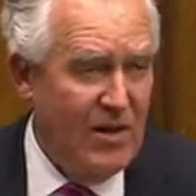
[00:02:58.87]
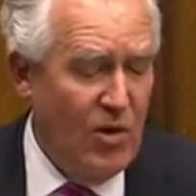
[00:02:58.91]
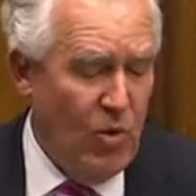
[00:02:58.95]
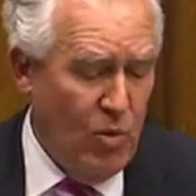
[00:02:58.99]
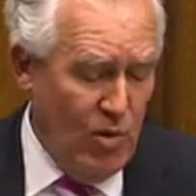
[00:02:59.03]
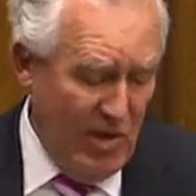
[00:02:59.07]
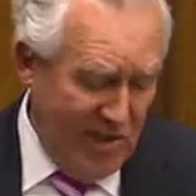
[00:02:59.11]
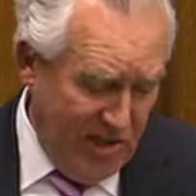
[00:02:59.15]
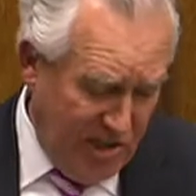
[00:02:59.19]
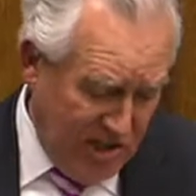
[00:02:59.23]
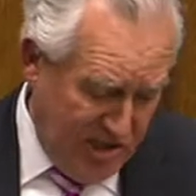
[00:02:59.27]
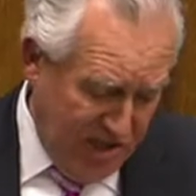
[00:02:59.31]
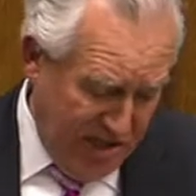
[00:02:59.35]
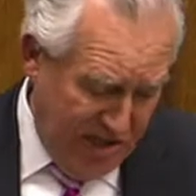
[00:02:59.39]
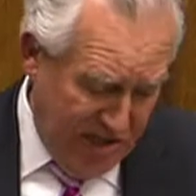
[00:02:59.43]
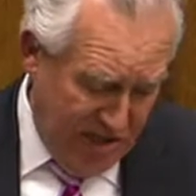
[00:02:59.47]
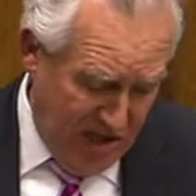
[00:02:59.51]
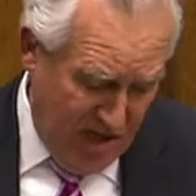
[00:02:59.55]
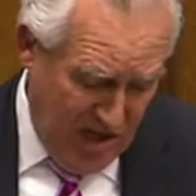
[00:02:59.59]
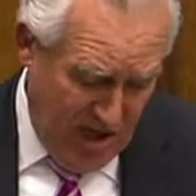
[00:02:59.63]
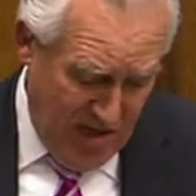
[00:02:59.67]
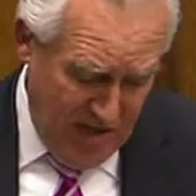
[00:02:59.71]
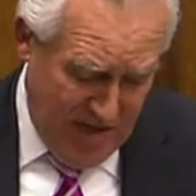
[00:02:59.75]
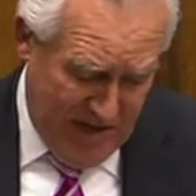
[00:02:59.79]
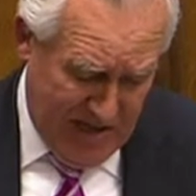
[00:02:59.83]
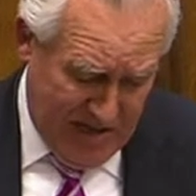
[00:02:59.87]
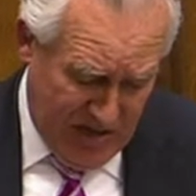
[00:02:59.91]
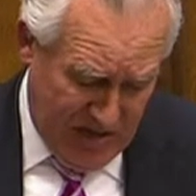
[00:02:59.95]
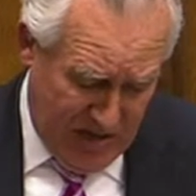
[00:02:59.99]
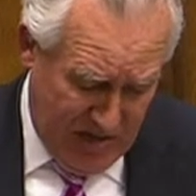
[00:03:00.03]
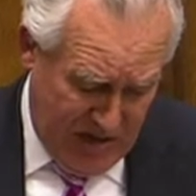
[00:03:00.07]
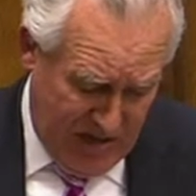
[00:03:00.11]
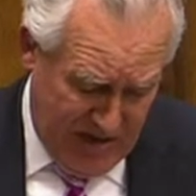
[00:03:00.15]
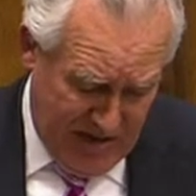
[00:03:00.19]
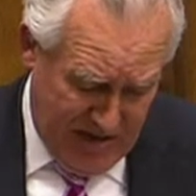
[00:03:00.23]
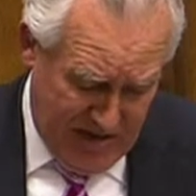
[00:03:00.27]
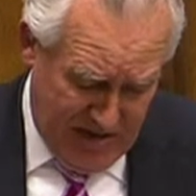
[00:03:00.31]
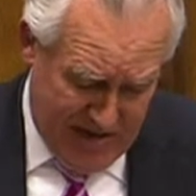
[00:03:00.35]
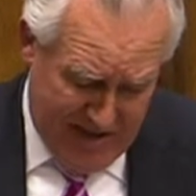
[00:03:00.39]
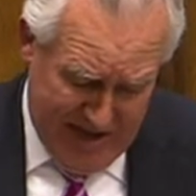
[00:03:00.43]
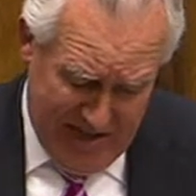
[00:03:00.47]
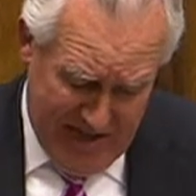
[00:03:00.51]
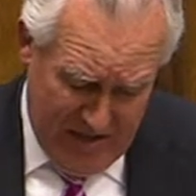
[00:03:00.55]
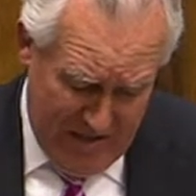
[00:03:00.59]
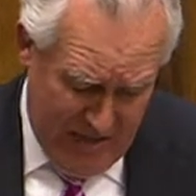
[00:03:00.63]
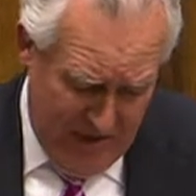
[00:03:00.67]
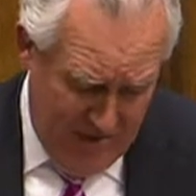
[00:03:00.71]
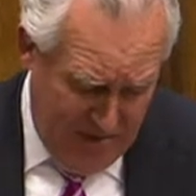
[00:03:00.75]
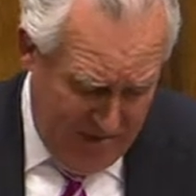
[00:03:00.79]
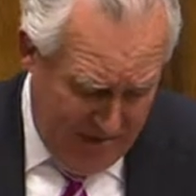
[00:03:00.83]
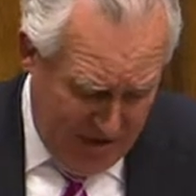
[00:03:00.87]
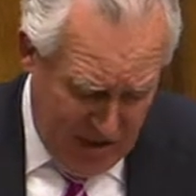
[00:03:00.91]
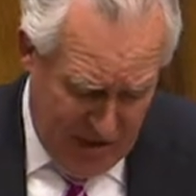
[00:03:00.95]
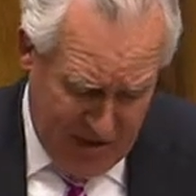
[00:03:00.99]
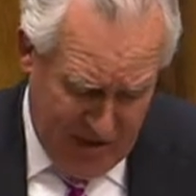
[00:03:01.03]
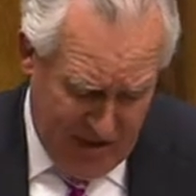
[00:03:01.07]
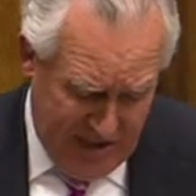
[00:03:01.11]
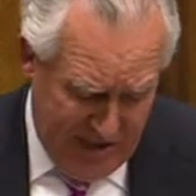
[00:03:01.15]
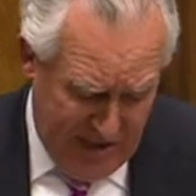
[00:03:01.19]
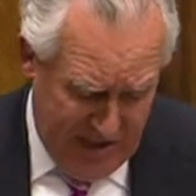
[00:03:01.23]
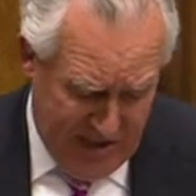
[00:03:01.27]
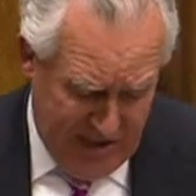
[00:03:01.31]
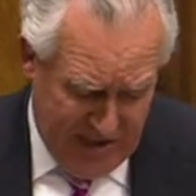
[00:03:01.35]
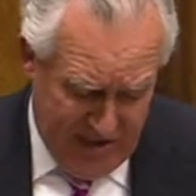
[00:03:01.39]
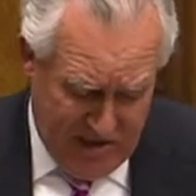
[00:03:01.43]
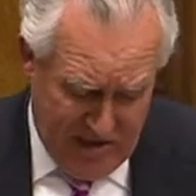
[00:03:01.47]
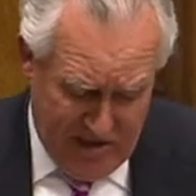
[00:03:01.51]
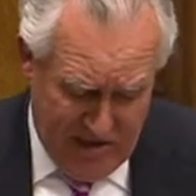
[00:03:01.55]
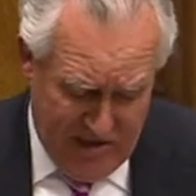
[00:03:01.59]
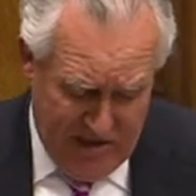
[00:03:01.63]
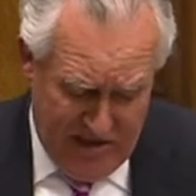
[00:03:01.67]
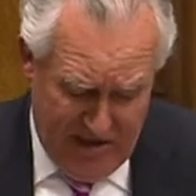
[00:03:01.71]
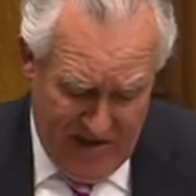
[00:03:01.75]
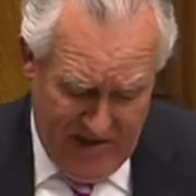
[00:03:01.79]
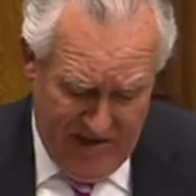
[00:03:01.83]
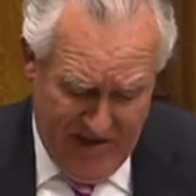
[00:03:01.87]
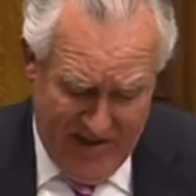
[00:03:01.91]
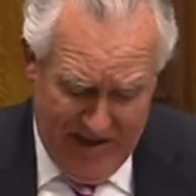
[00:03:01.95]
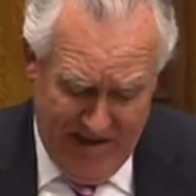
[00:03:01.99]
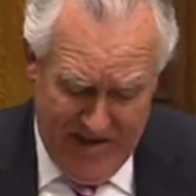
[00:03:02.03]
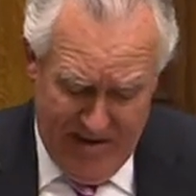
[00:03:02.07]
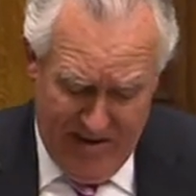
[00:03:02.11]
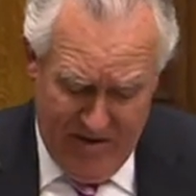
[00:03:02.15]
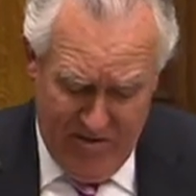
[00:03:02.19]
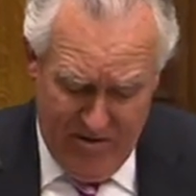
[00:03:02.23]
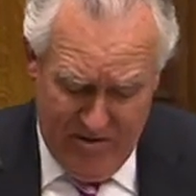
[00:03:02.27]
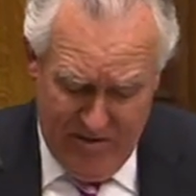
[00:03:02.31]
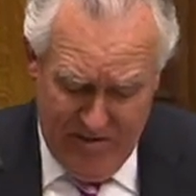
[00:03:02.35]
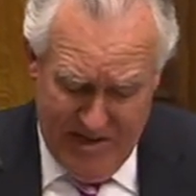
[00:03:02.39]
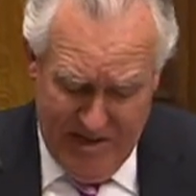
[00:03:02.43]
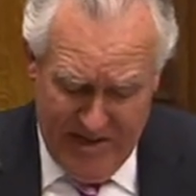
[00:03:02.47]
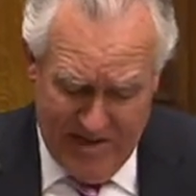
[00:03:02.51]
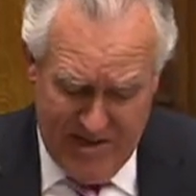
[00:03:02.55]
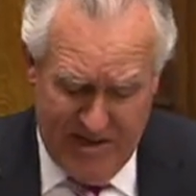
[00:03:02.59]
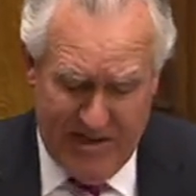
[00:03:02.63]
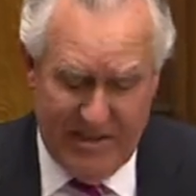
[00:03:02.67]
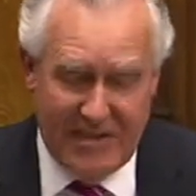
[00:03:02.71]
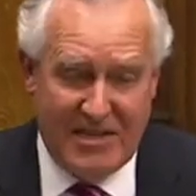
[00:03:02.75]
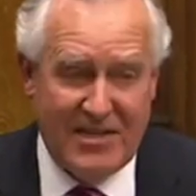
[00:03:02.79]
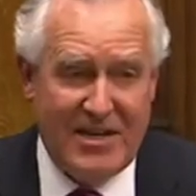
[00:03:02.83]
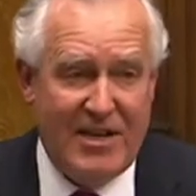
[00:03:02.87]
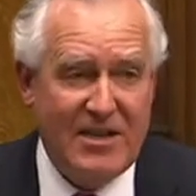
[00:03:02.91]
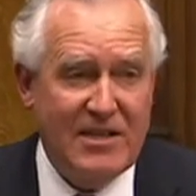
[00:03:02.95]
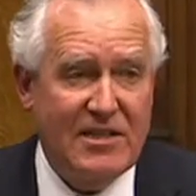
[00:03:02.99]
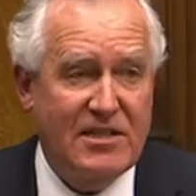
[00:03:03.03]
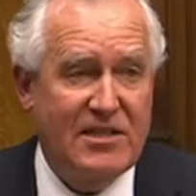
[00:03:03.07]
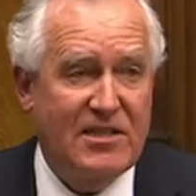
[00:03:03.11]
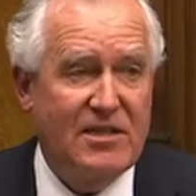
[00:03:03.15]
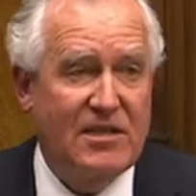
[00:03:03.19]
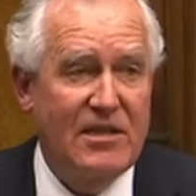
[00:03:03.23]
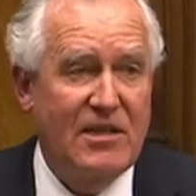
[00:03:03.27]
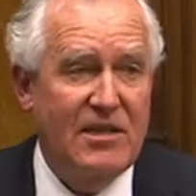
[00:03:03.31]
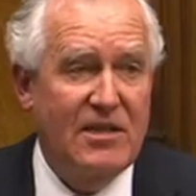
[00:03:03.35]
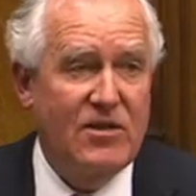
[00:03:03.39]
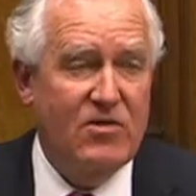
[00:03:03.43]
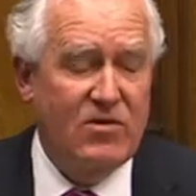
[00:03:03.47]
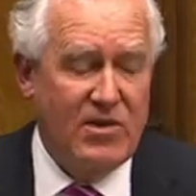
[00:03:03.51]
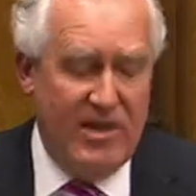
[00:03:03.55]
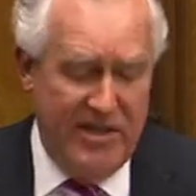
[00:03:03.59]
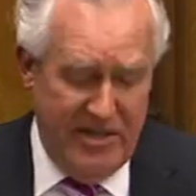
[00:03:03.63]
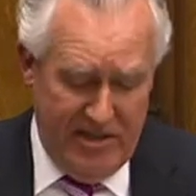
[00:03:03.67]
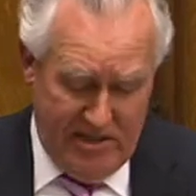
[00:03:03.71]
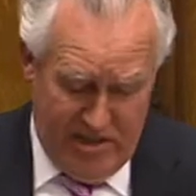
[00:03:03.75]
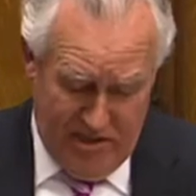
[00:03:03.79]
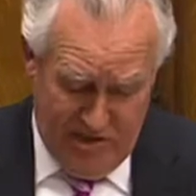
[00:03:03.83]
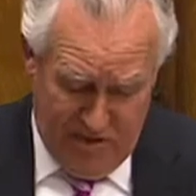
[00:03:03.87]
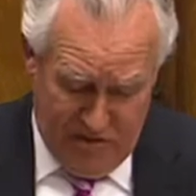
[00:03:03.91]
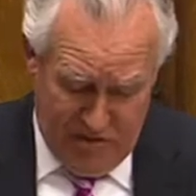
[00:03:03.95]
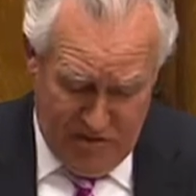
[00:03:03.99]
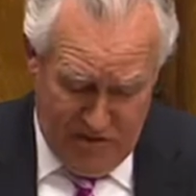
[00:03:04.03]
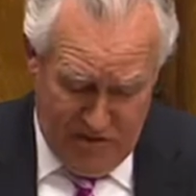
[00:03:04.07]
Once the economy is growing again, it will be much easier to deliver any remaining tax rises or